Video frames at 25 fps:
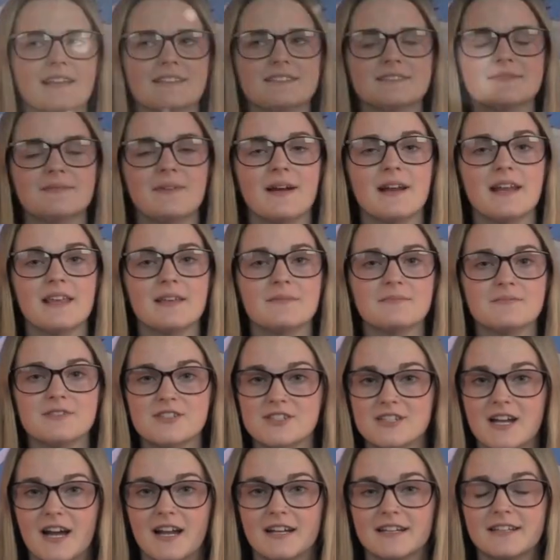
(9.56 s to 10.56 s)
my name's
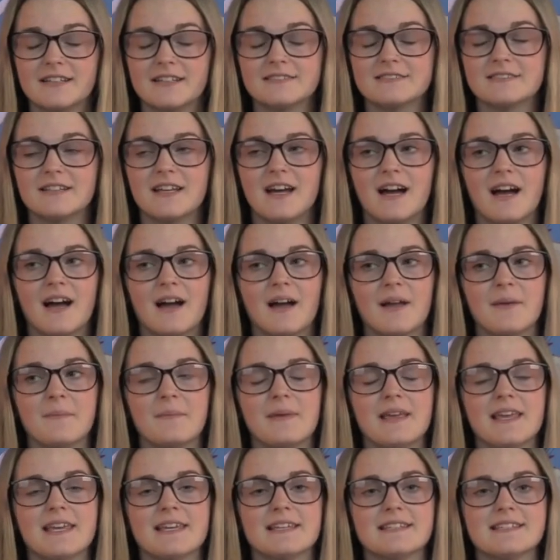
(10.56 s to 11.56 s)
Shannon, I'm
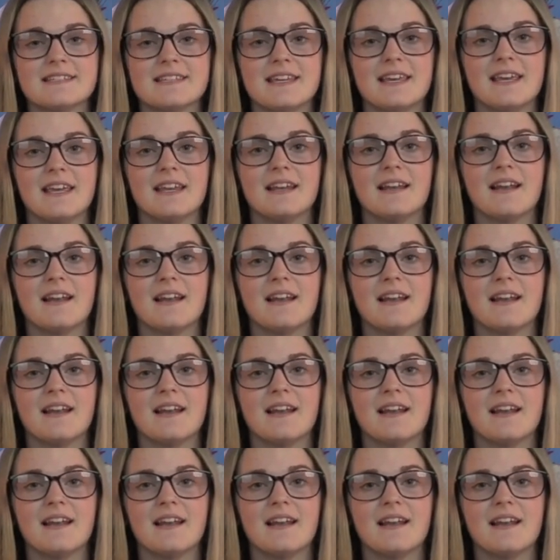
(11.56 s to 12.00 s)
18.